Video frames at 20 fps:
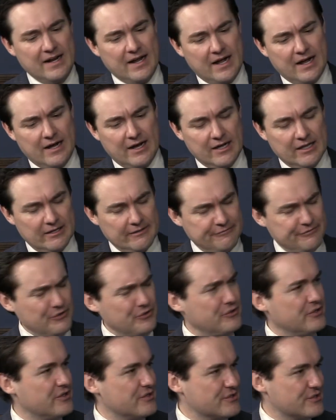Uh, a few
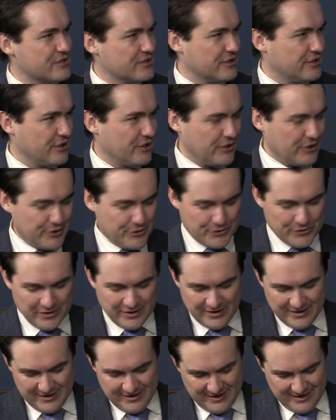years ago,
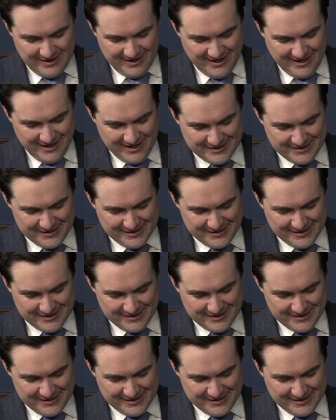uh,